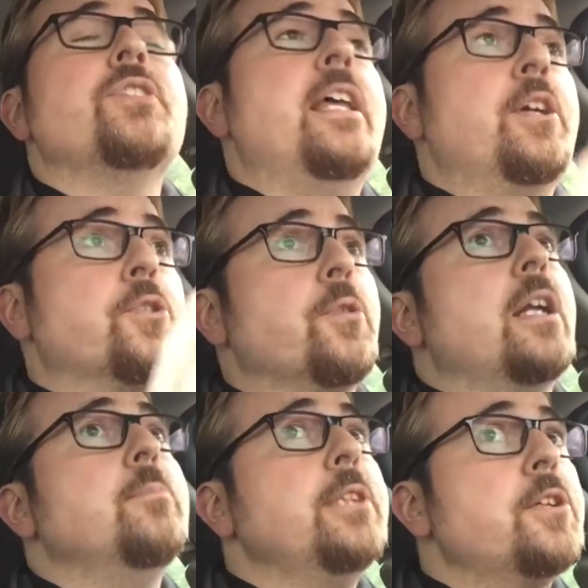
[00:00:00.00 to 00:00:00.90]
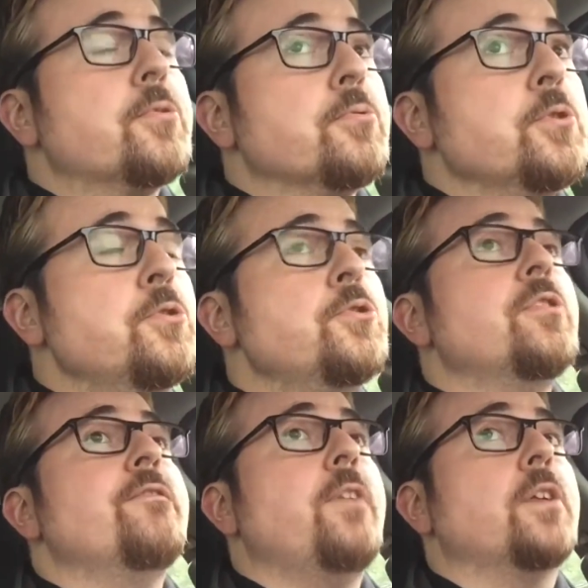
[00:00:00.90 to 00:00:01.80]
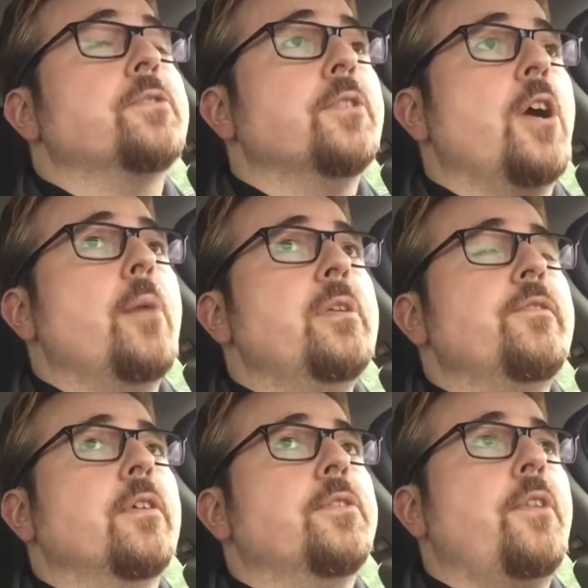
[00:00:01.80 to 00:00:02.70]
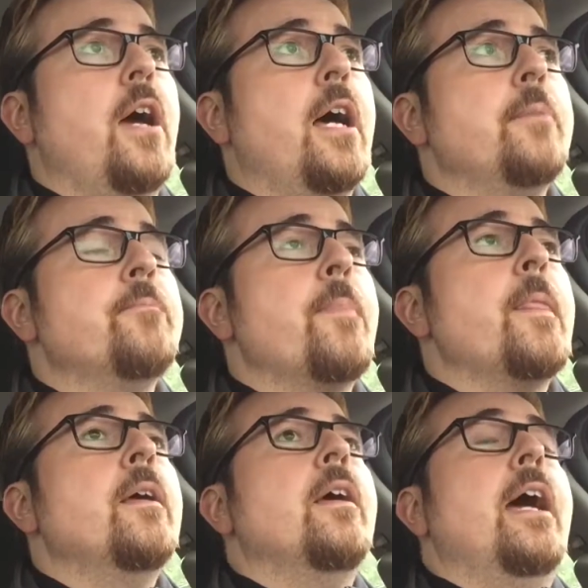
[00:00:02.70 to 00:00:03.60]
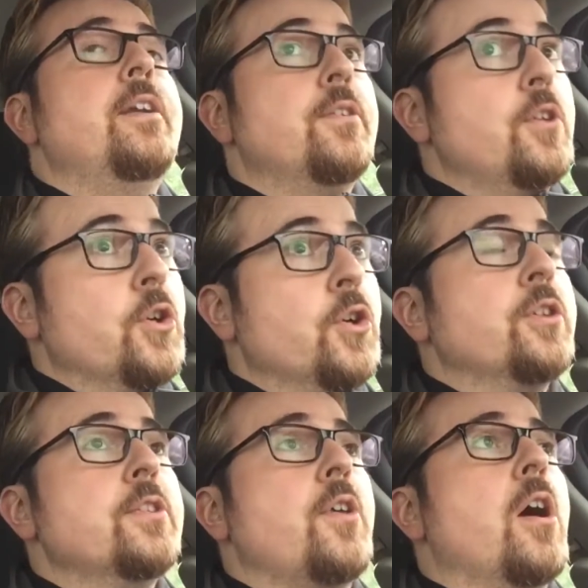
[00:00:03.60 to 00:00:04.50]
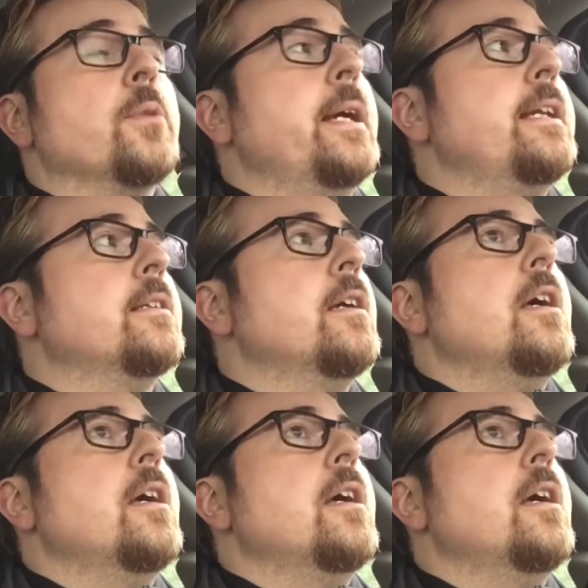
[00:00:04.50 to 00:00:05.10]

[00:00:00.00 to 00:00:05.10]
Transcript: an incredibly crude farcical comedy for its time and earned its R rating.